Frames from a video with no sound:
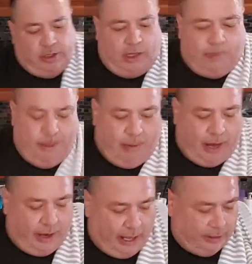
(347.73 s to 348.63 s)
little bit of
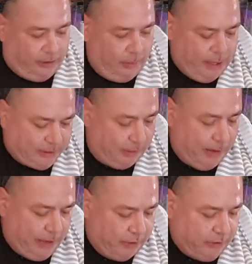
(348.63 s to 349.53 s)
marinade, a little bit of
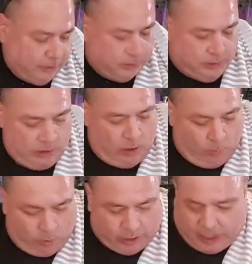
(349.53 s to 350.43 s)
tomato.
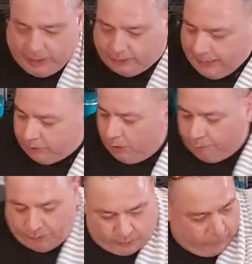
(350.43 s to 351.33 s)
We're going to let that cook
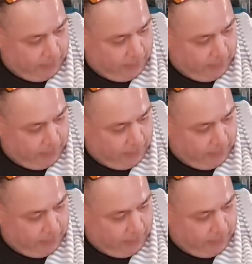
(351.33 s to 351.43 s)
for a little